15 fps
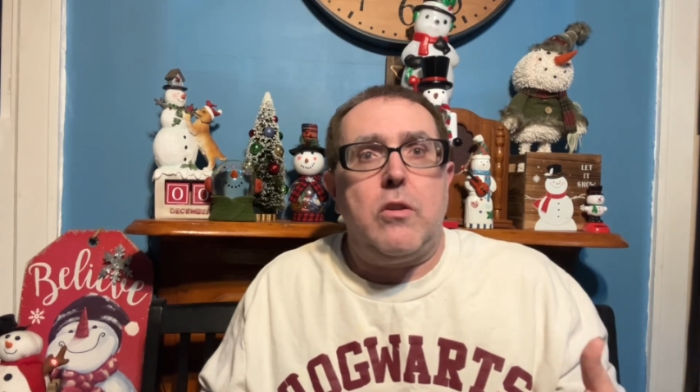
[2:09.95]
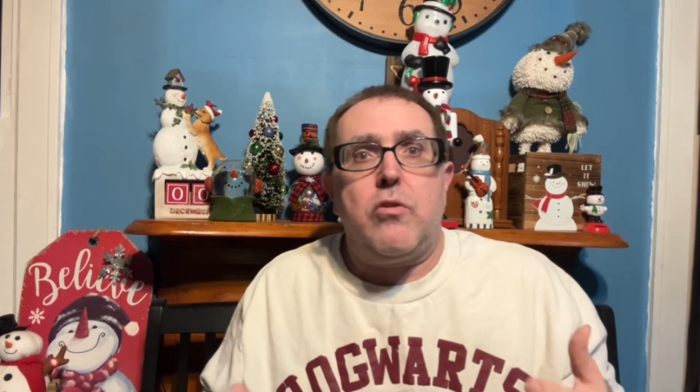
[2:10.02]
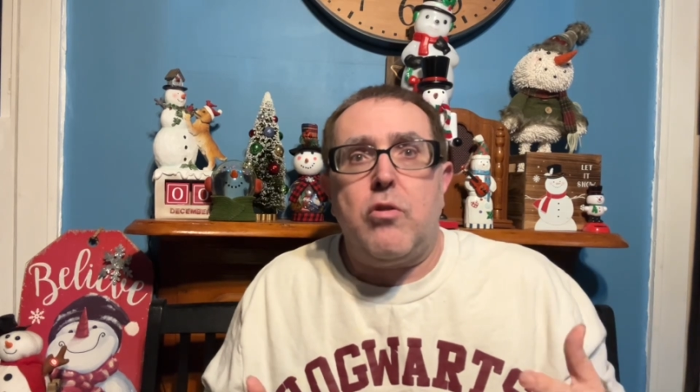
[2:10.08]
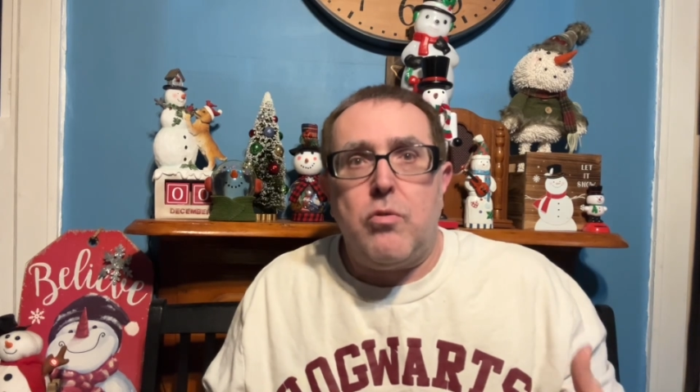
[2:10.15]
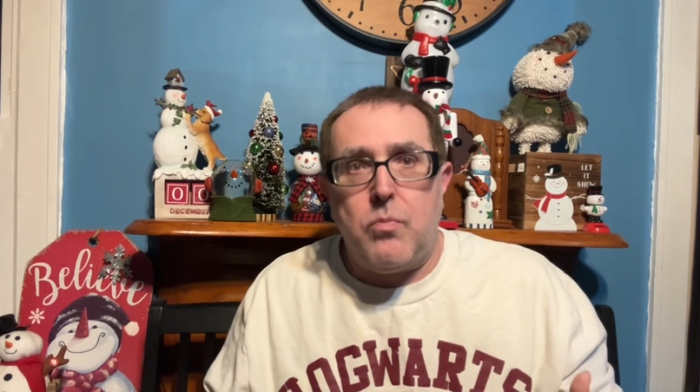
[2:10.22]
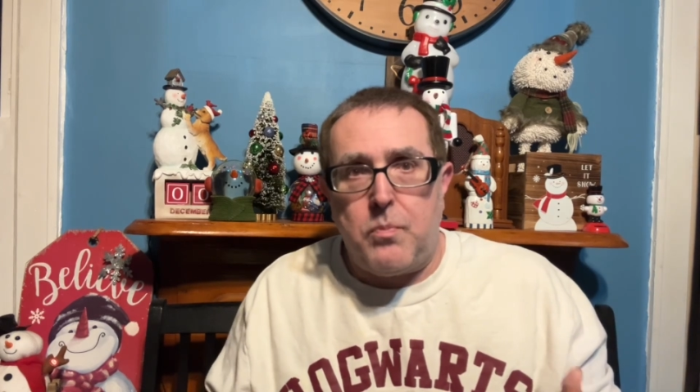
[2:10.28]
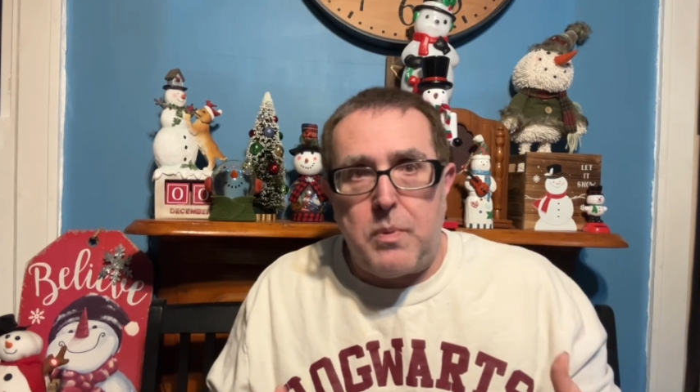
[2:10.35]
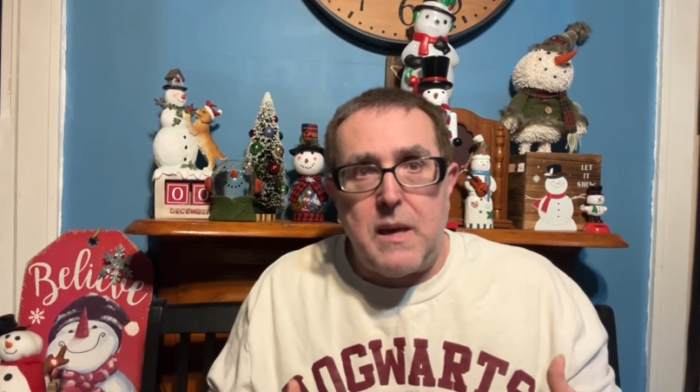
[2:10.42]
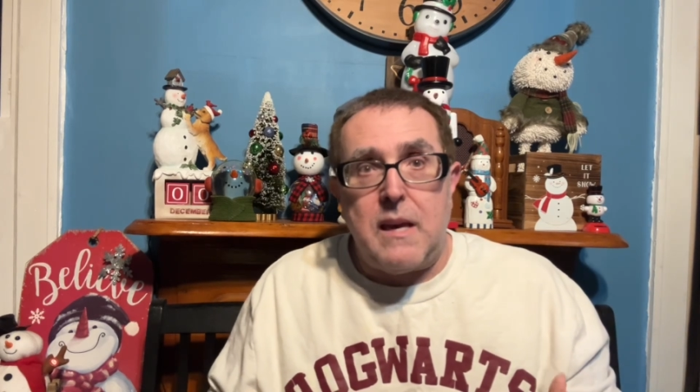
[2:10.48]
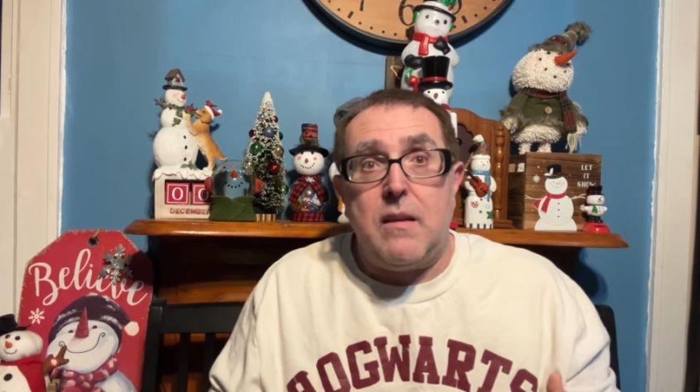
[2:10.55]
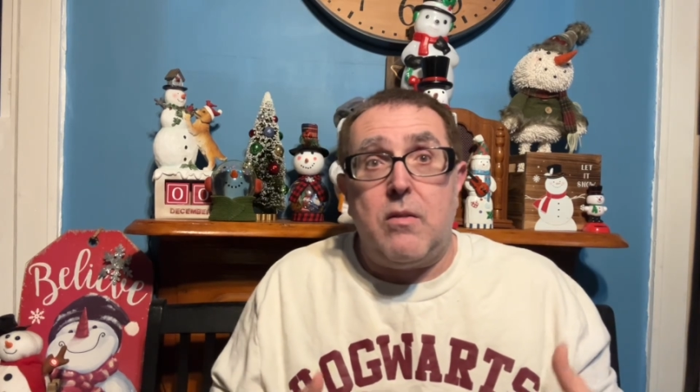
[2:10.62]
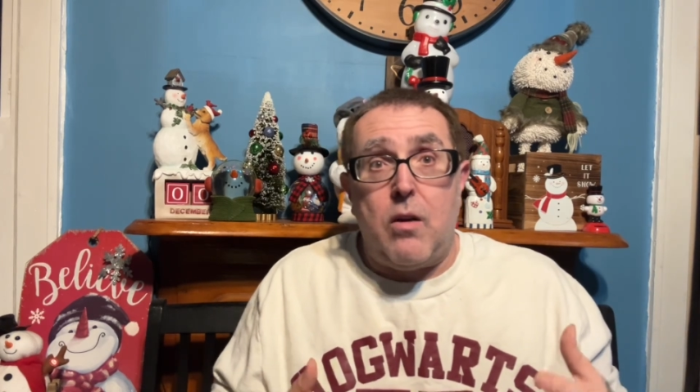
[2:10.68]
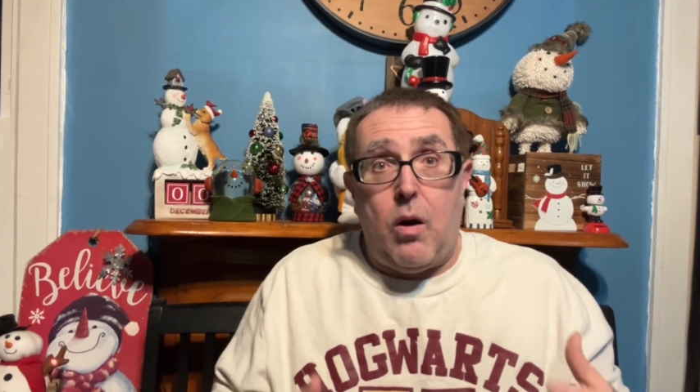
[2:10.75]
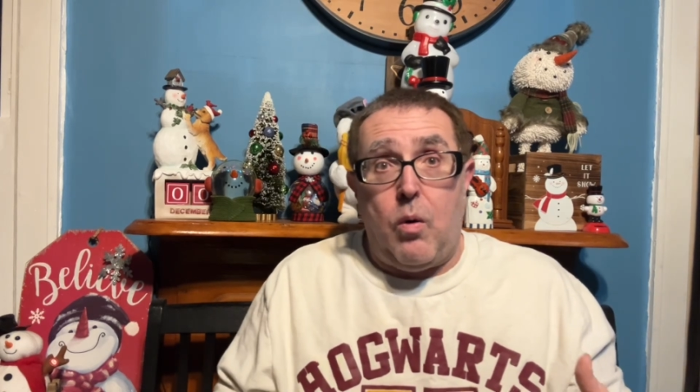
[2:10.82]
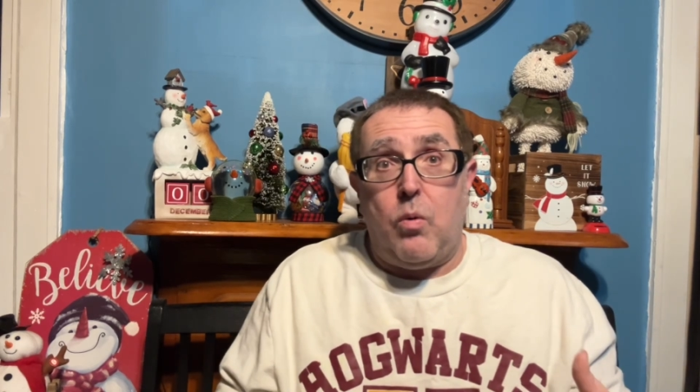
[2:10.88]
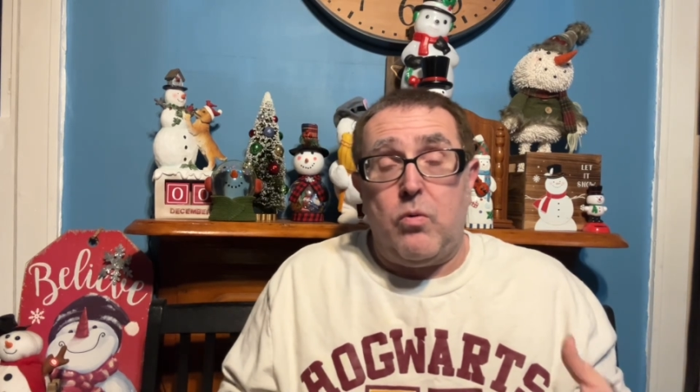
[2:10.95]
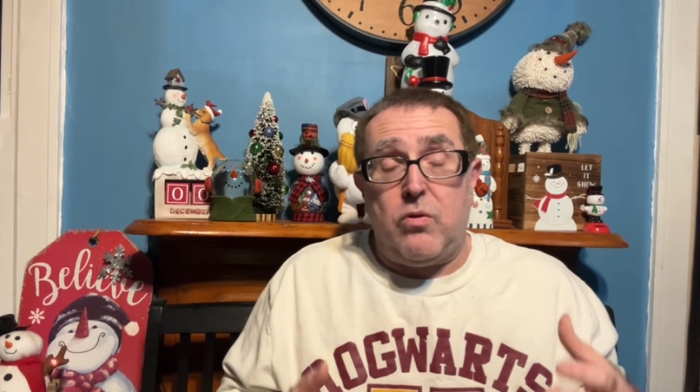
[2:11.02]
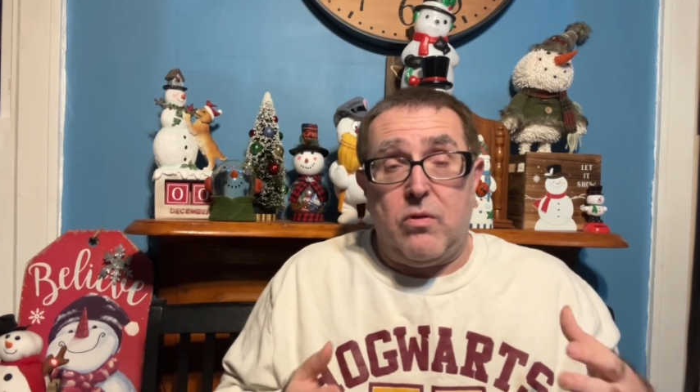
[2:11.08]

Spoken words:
to be those